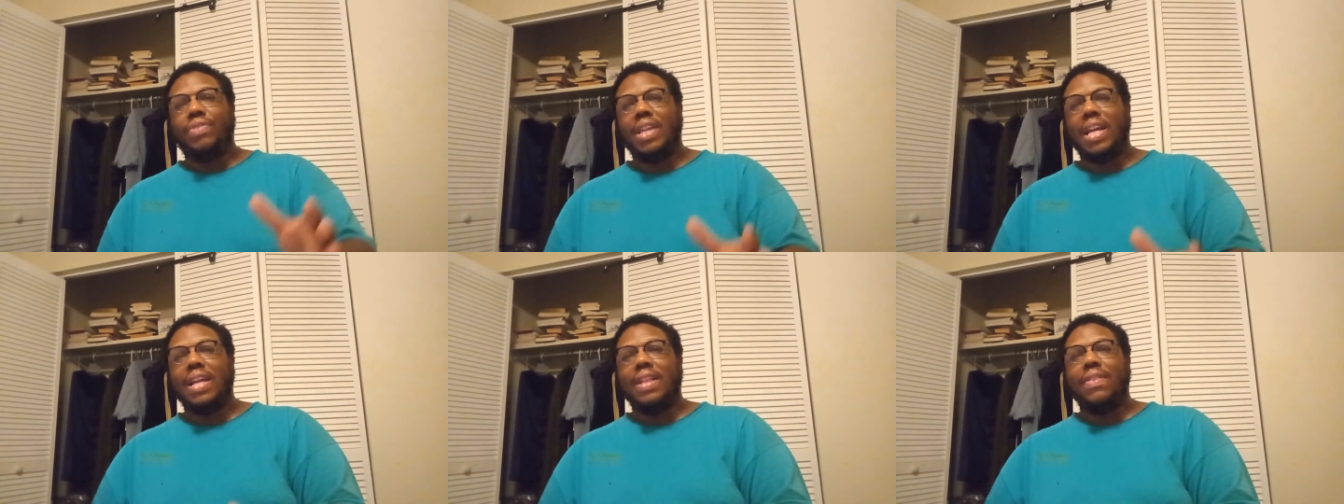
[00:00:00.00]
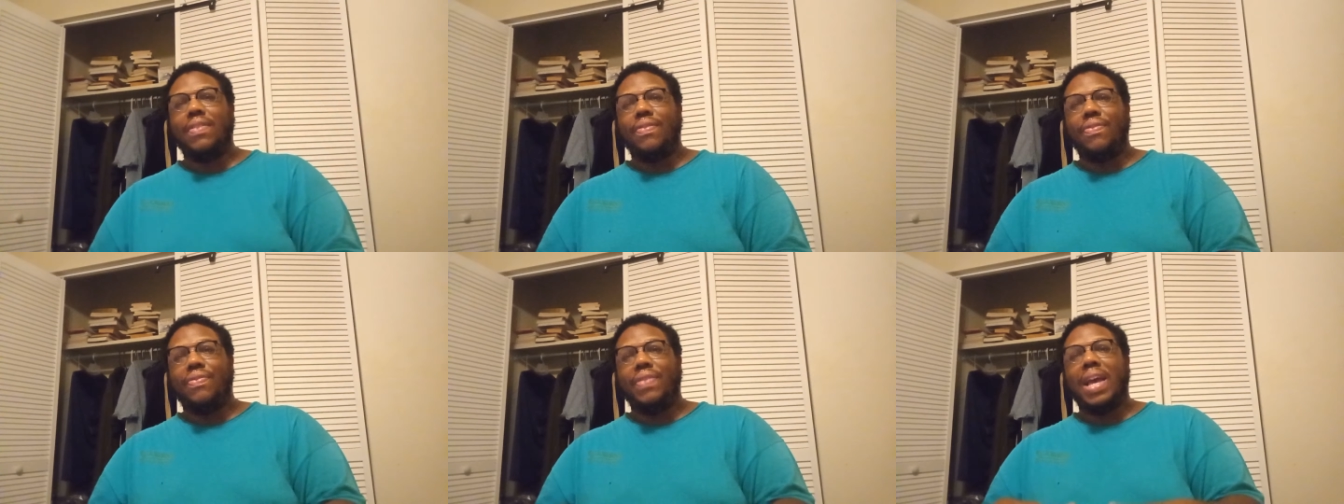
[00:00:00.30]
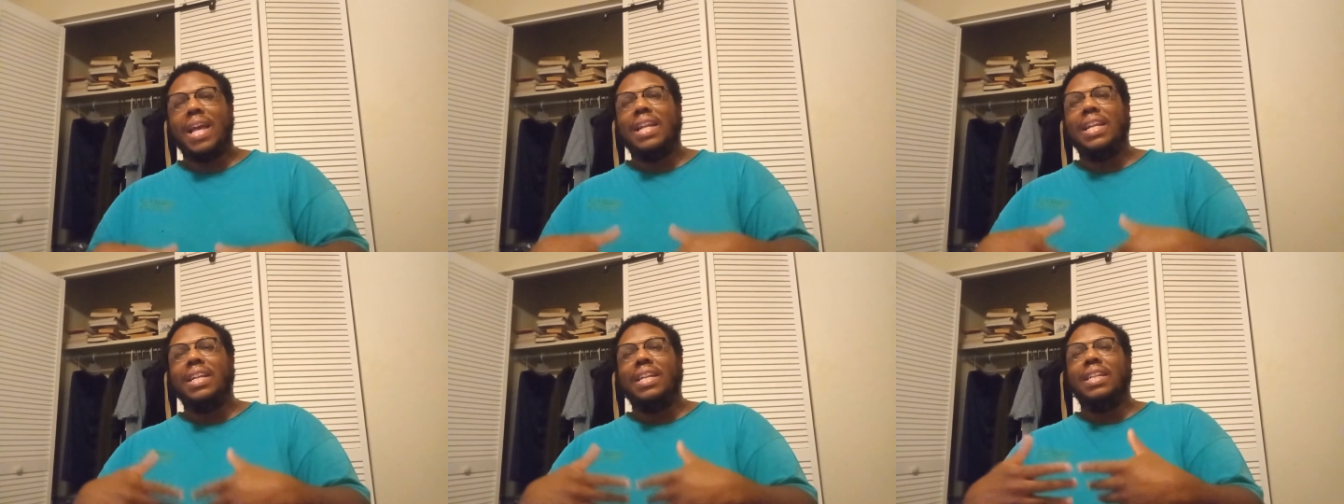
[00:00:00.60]
that
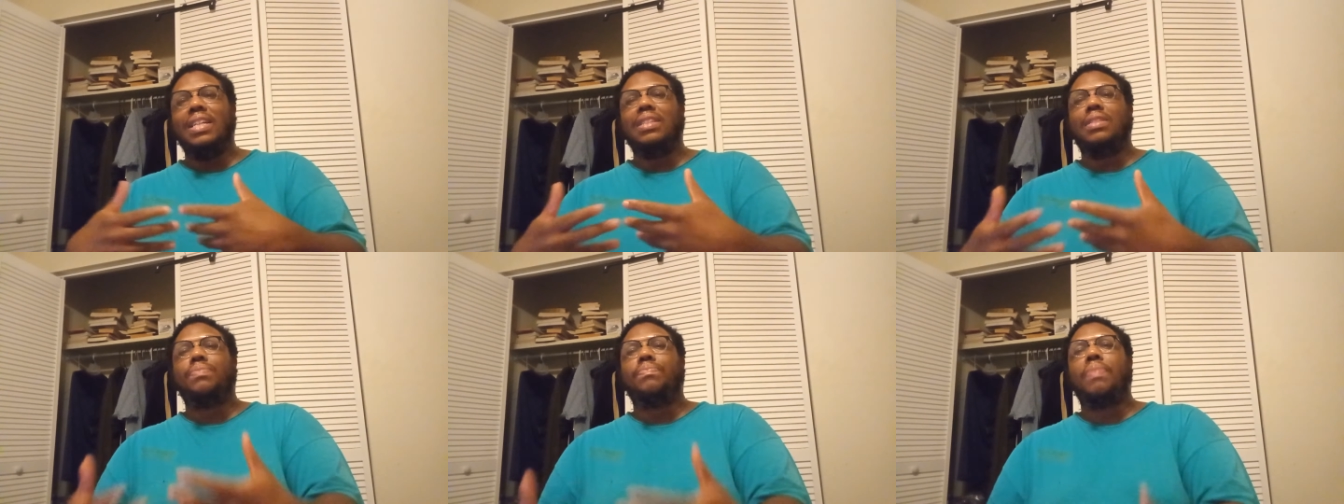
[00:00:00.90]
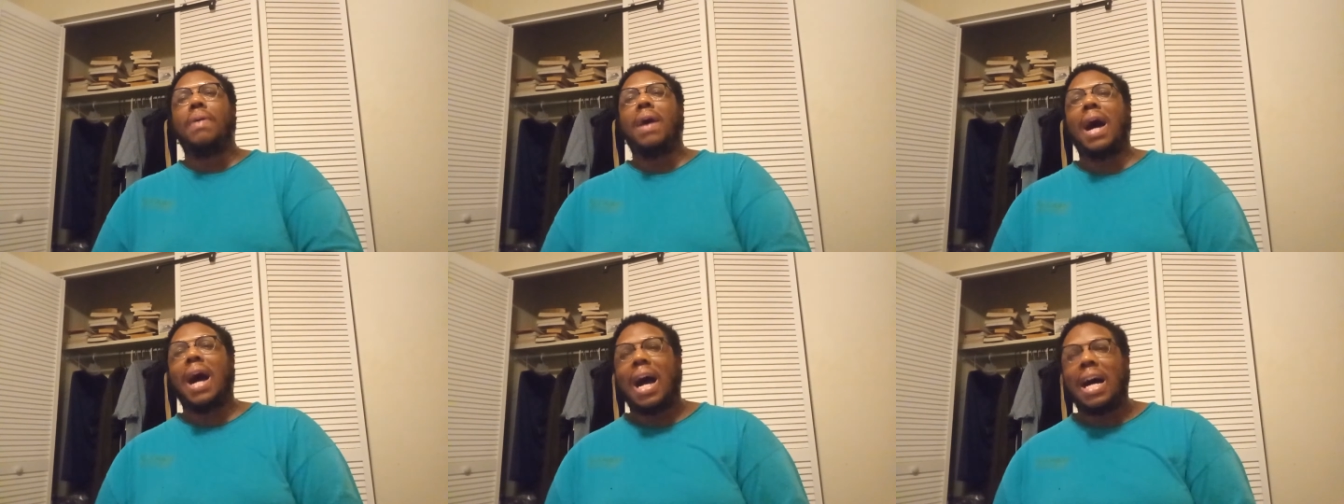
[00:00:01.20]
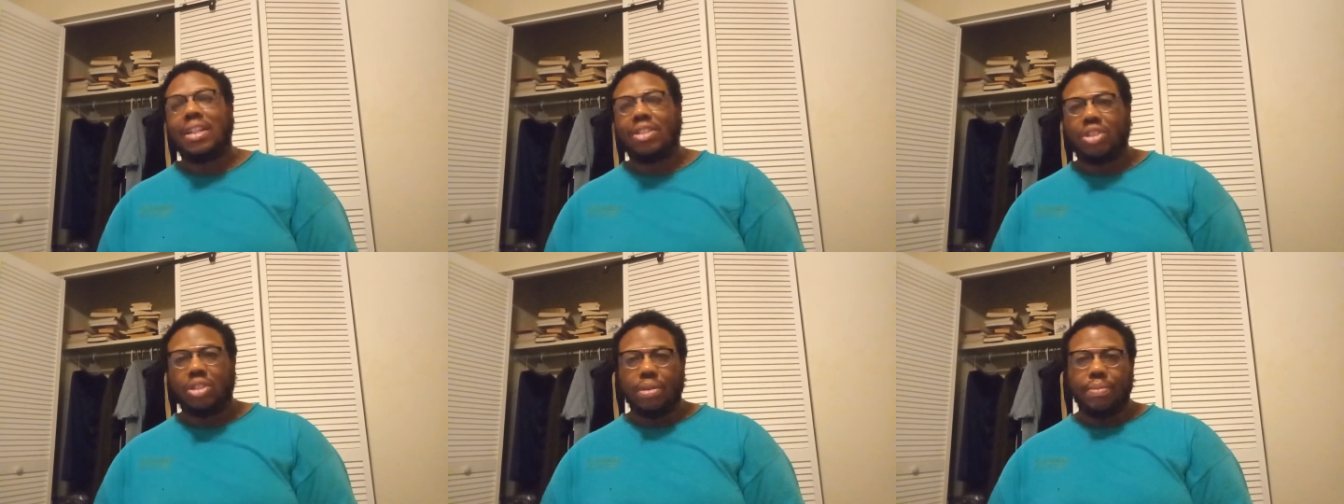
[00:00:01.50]
that it is
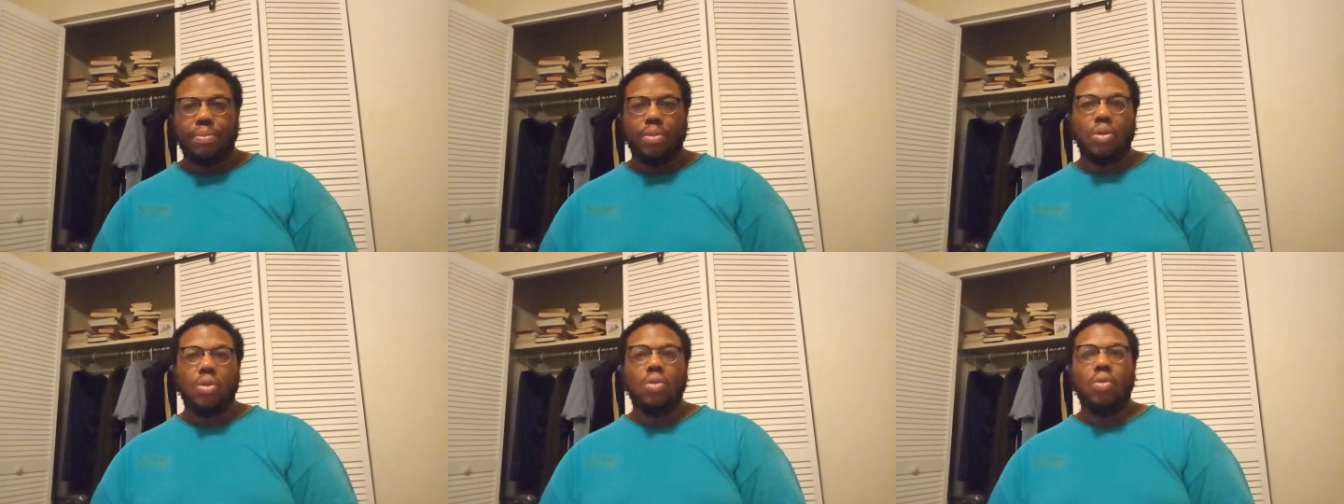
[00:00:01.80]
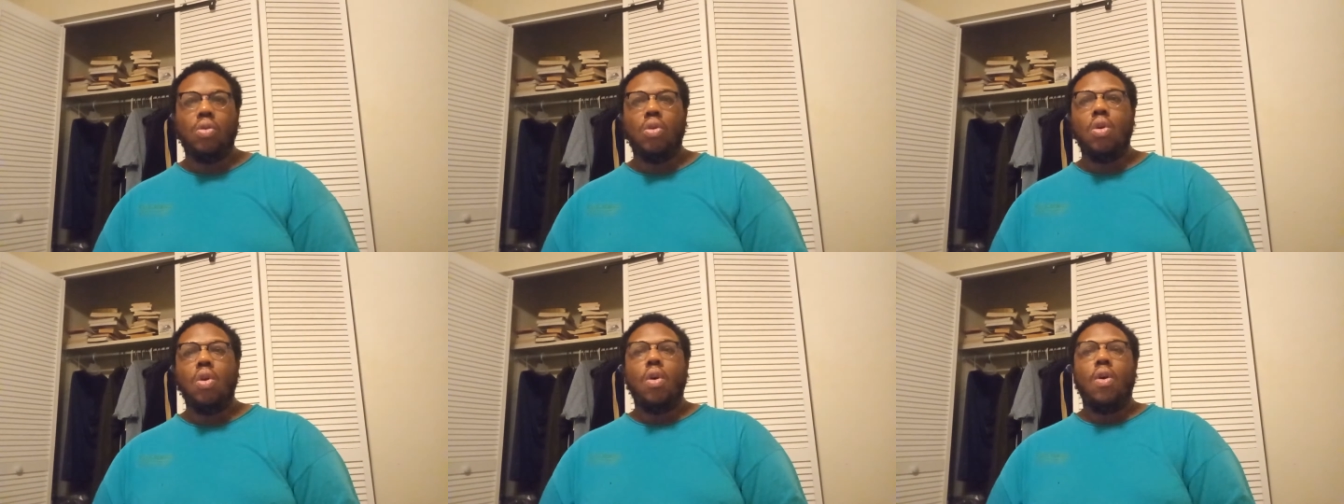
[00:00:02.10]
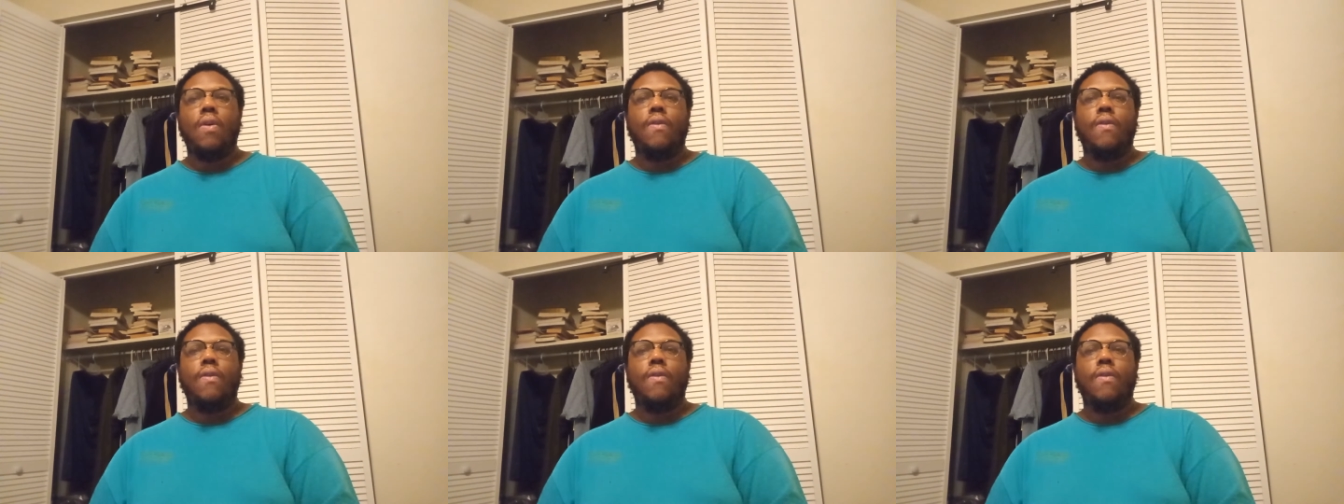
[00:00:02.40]
possible